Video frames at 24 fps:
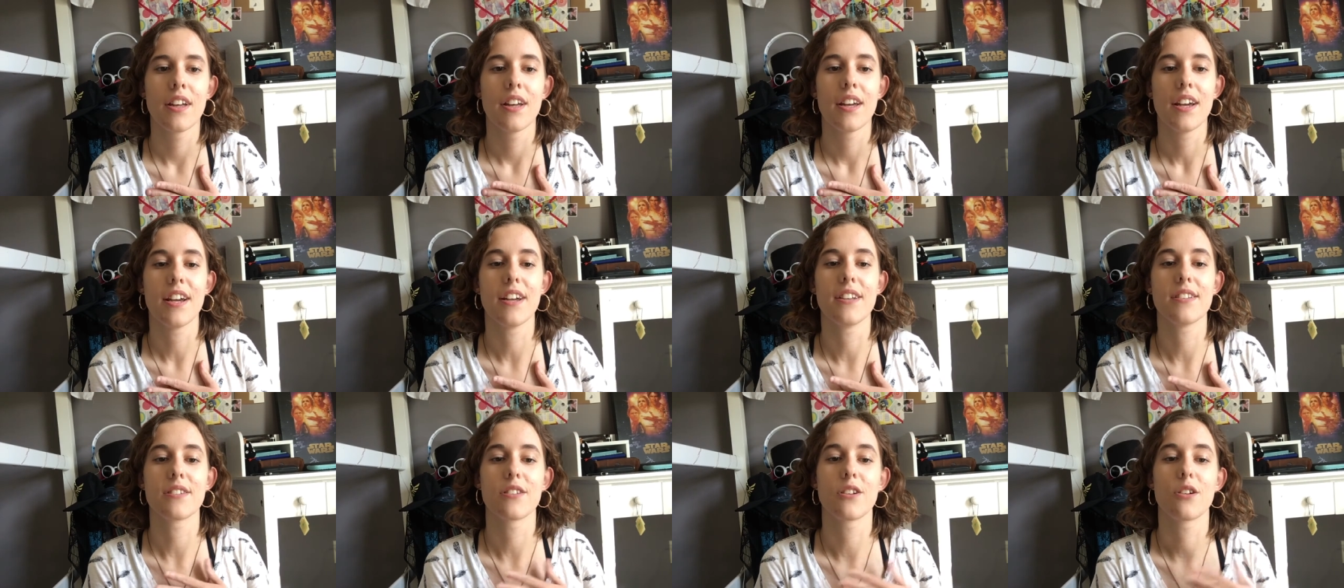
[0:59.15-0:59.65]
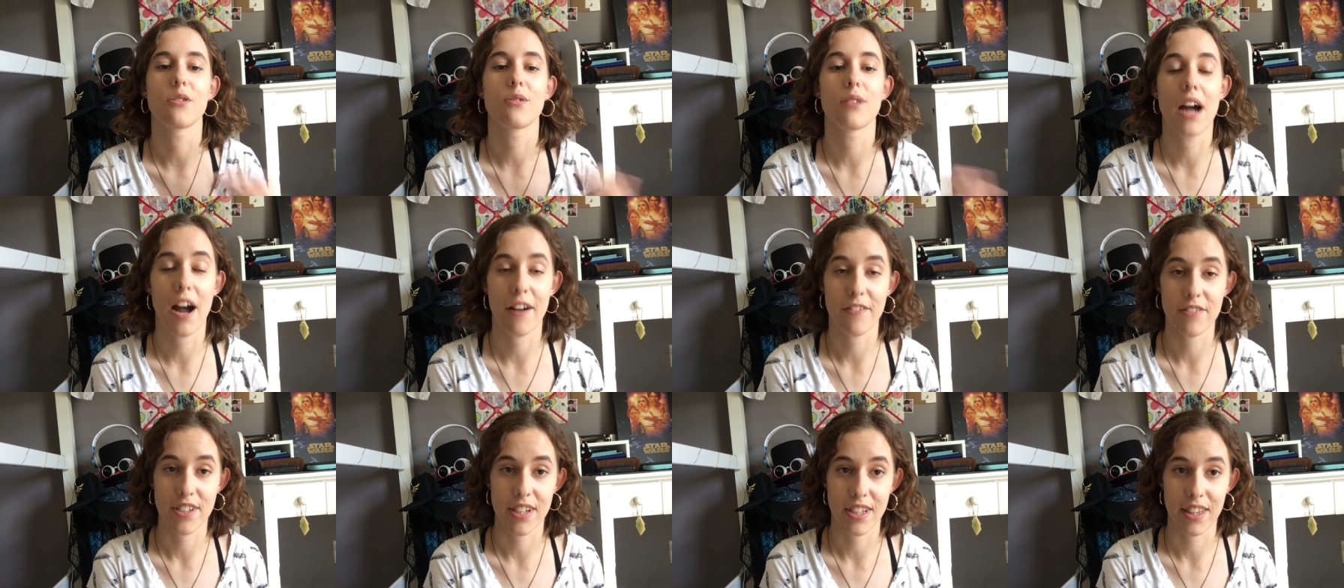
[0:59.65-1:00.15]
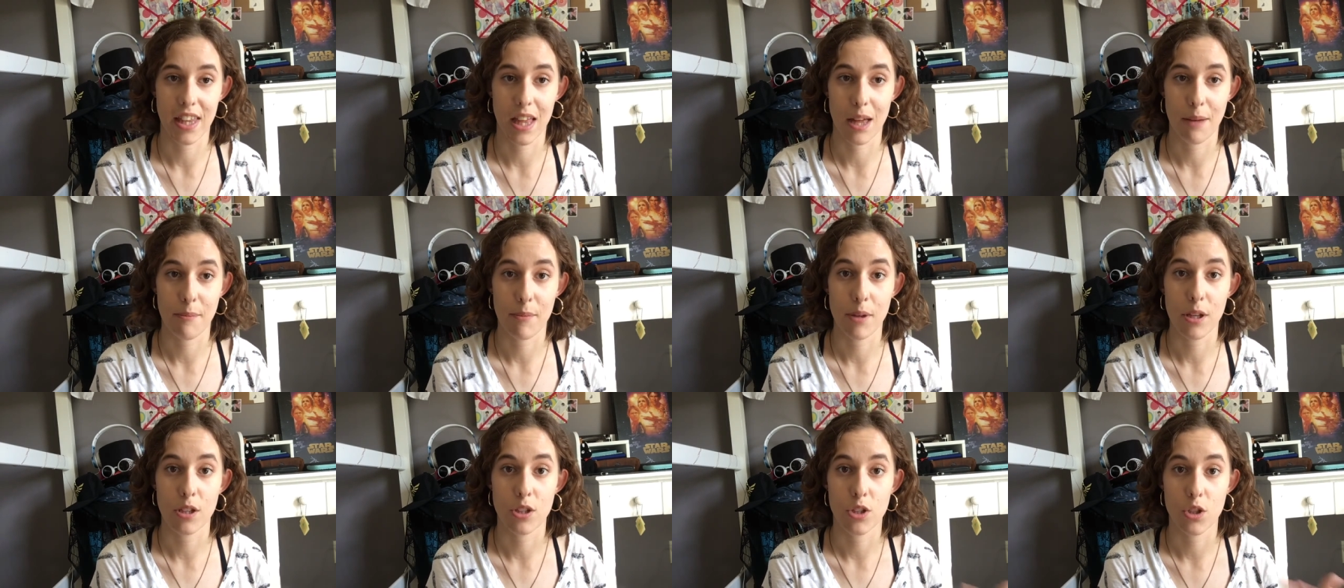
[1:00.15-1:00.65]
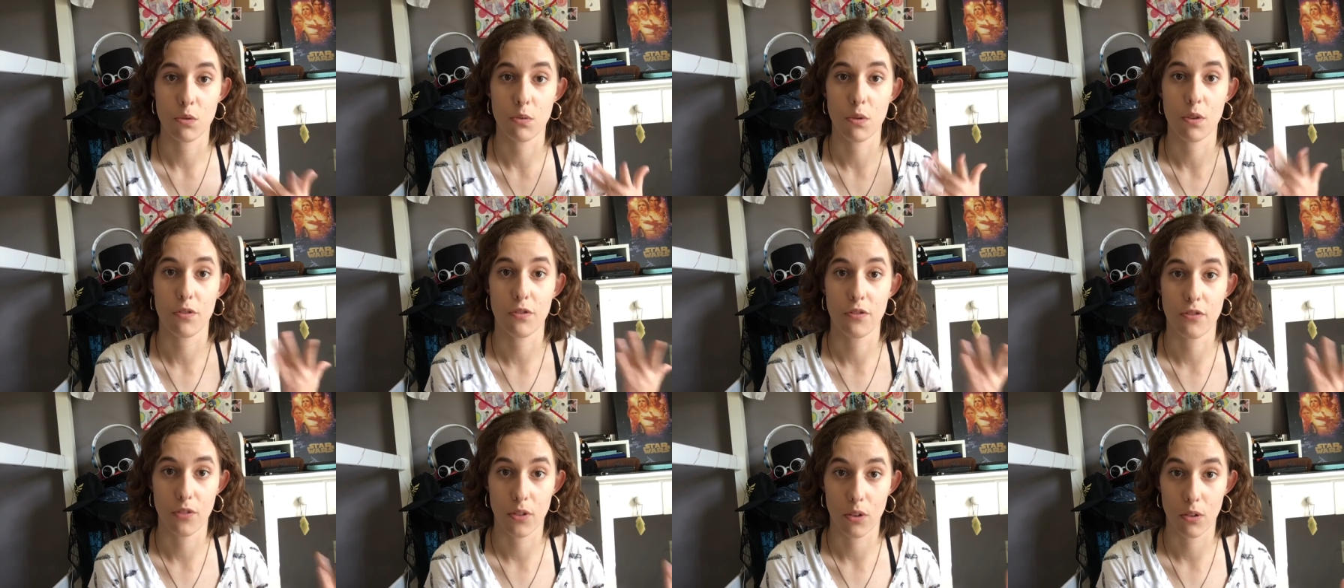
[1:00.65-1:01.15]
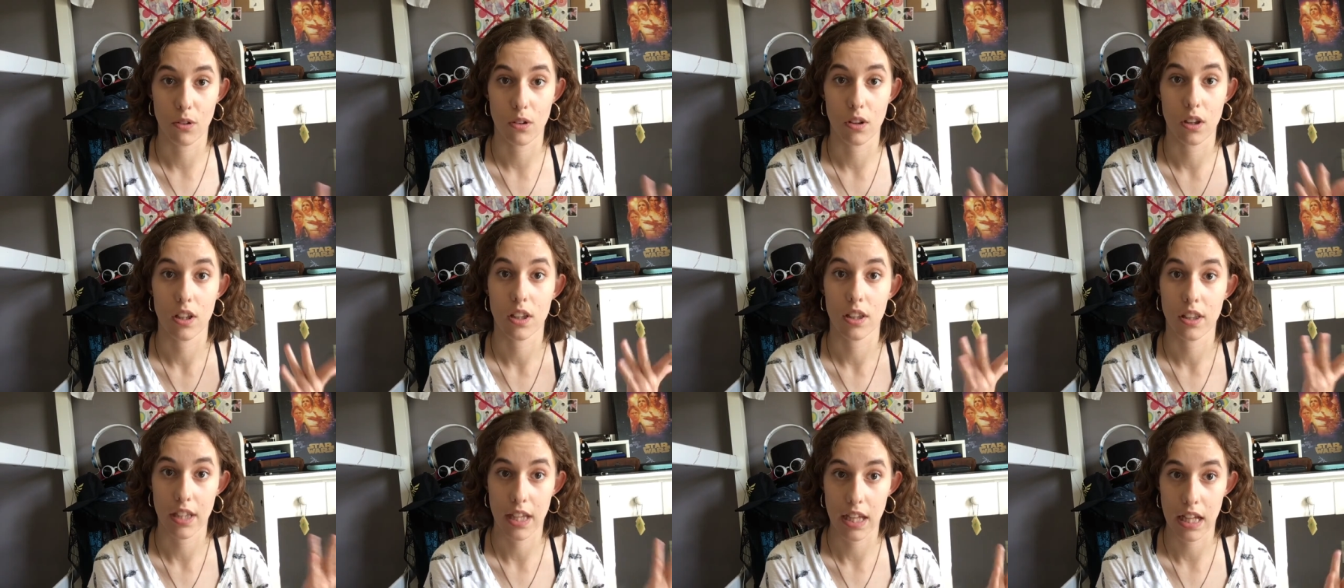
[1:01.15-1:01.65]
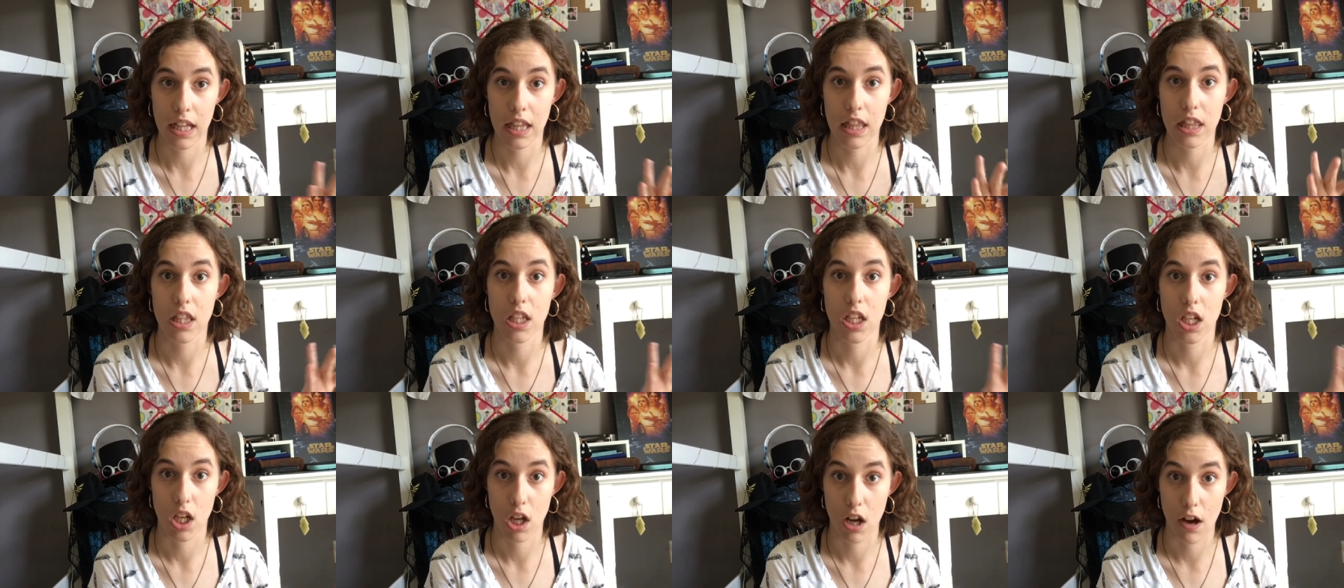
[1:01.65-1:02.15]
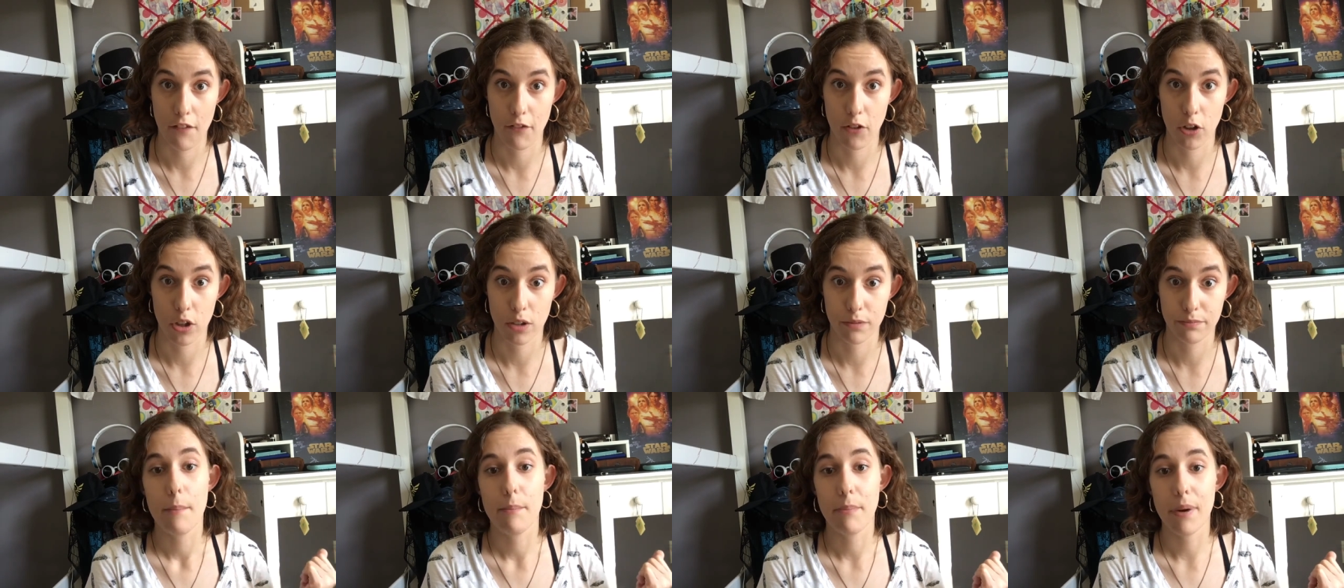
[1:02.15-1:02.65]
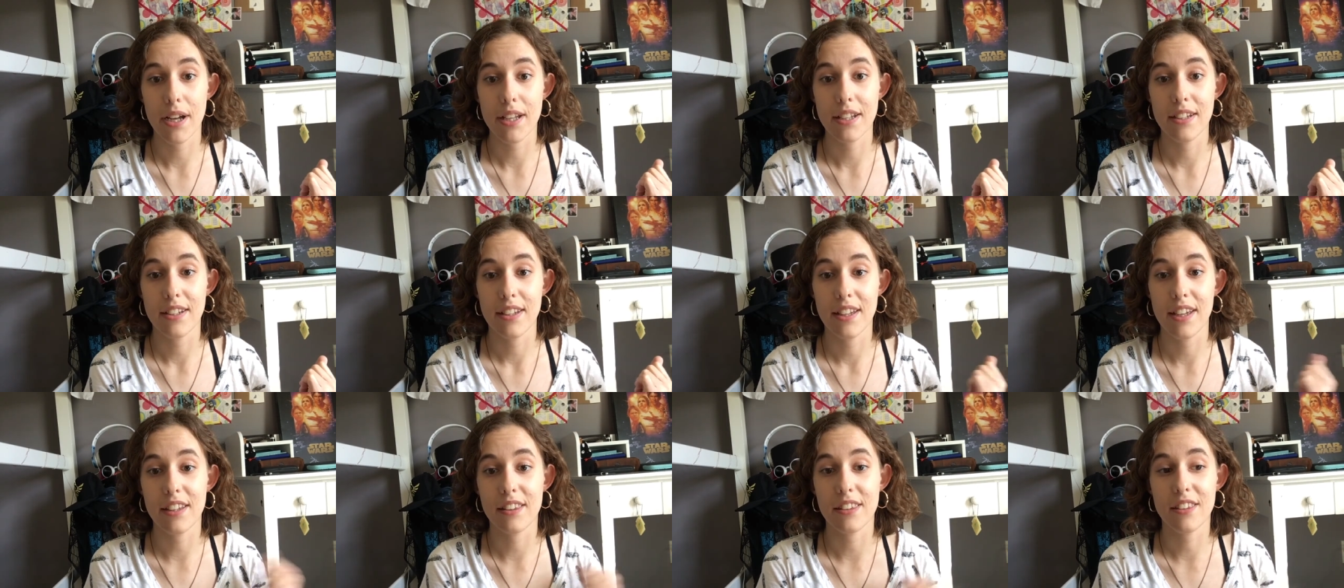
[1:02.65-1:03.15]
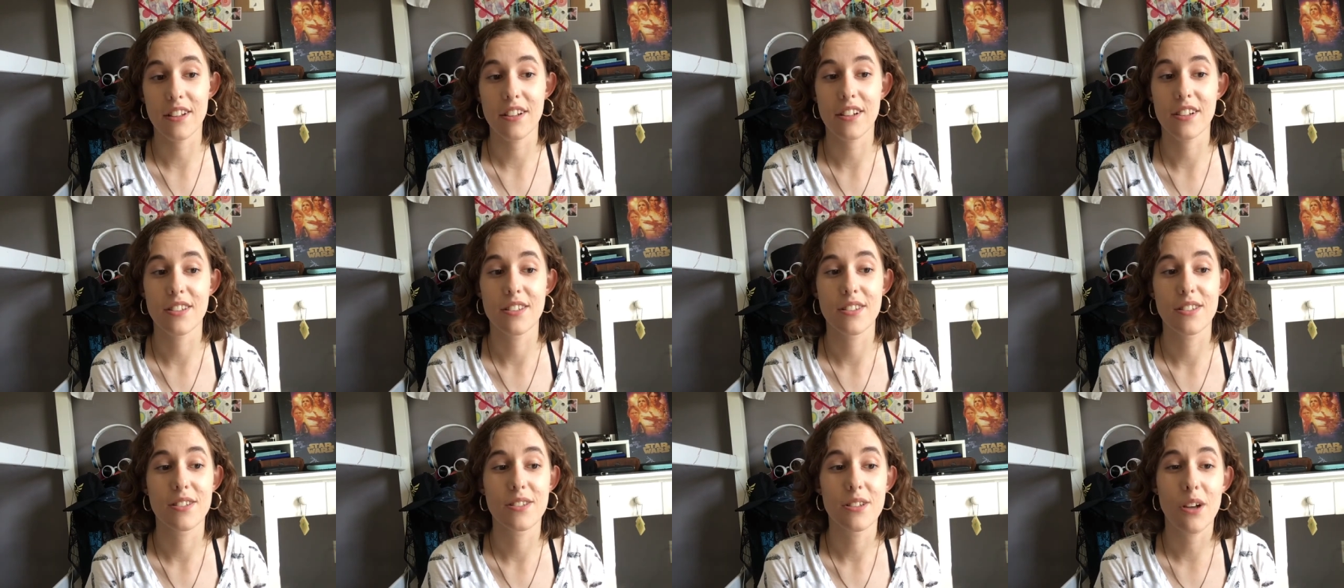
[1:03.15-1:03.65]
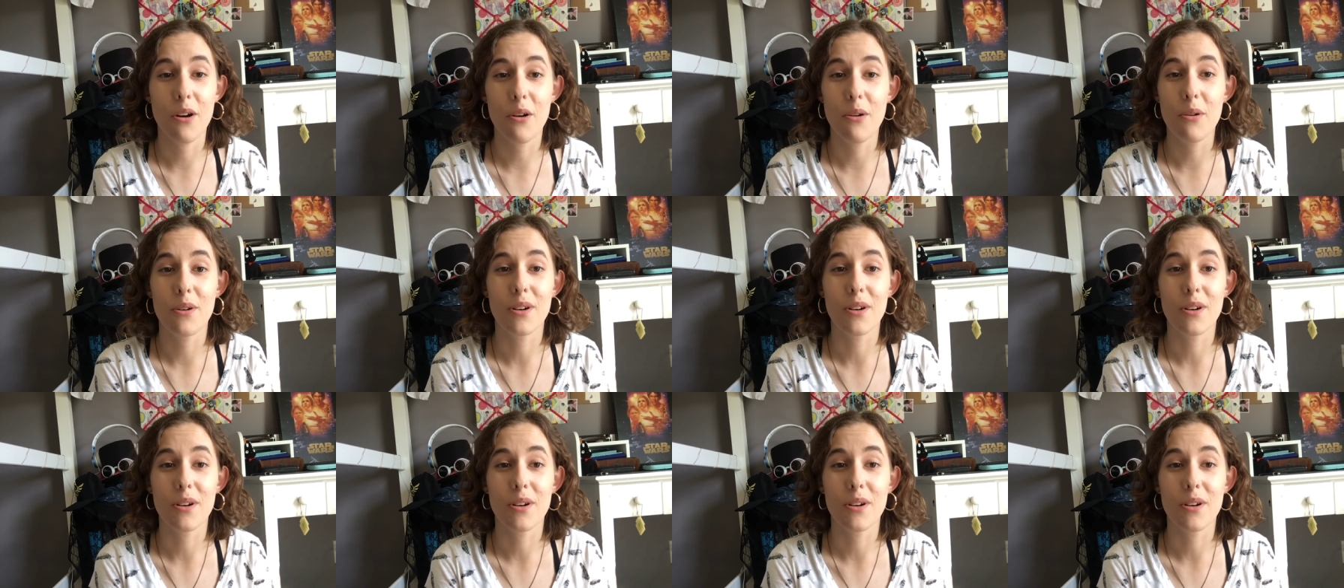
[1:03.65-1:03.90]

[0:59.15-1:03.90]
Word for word: is crafting them into a full length novel. But it looks so